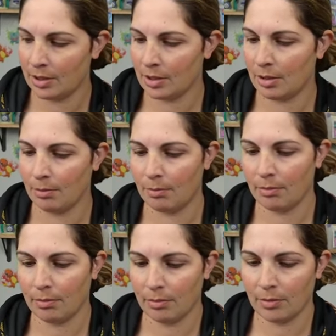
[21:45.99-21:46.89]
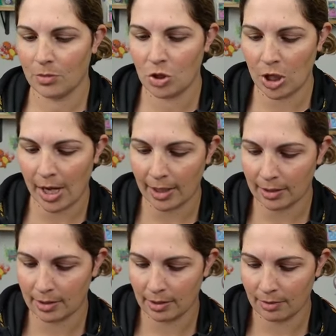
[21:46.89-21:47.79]
some
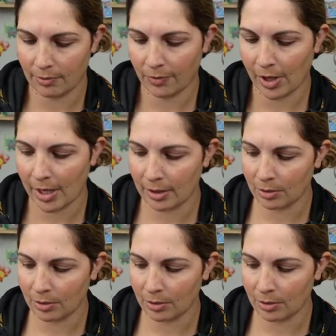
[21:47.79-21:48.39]
jets flying